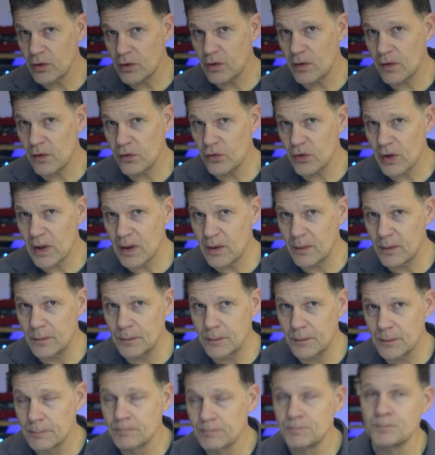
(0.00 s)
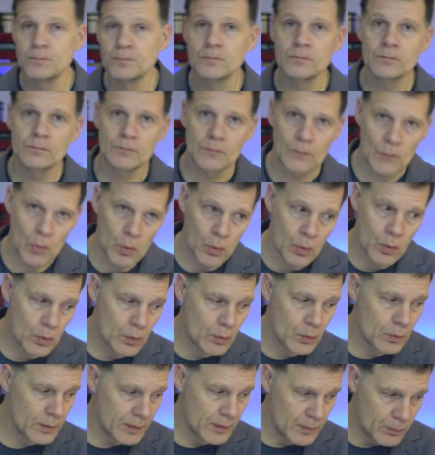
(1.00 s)
to the sound
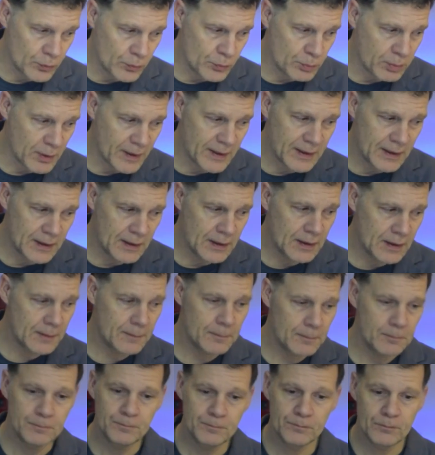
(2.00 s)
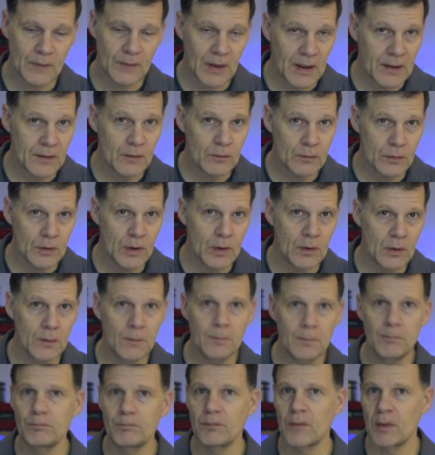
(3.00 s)
or it was breaking in, I don't
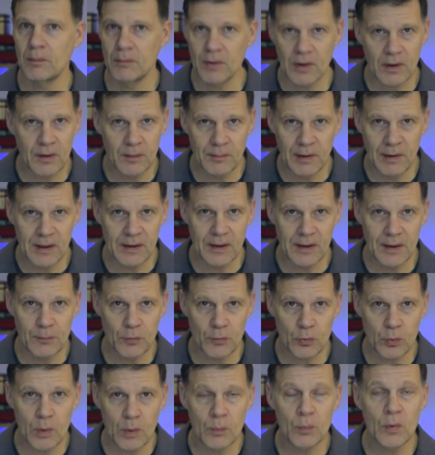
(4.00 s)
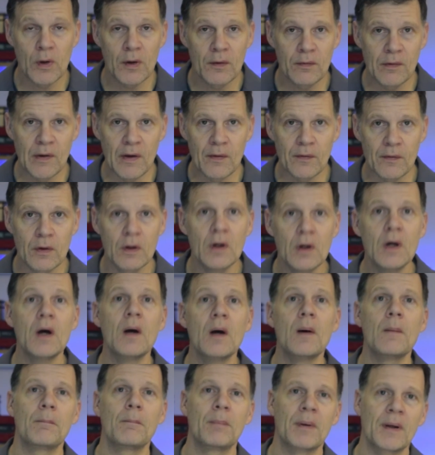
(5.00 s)
know. I'm not going to make claims one way or the other,
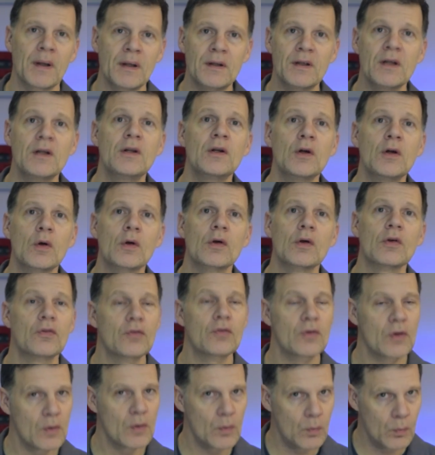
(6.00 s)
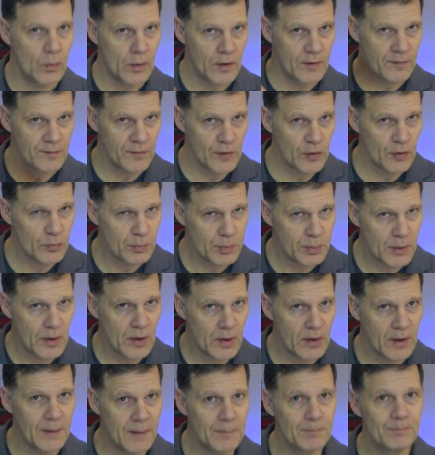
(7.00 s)
but I did notice when I first put it
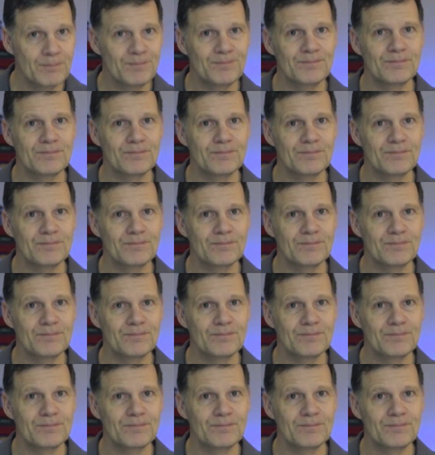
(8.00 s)
on,